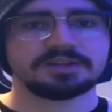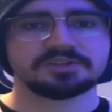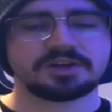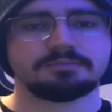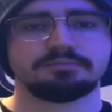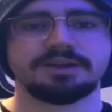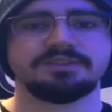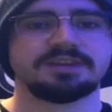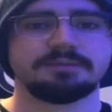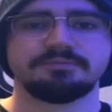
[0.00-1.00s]
I saw it break
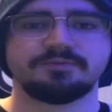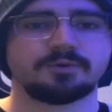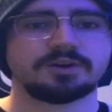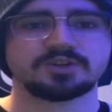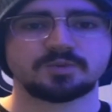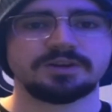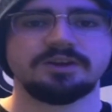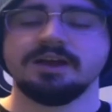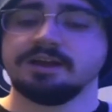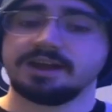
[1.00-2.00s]
the night before on Twitter,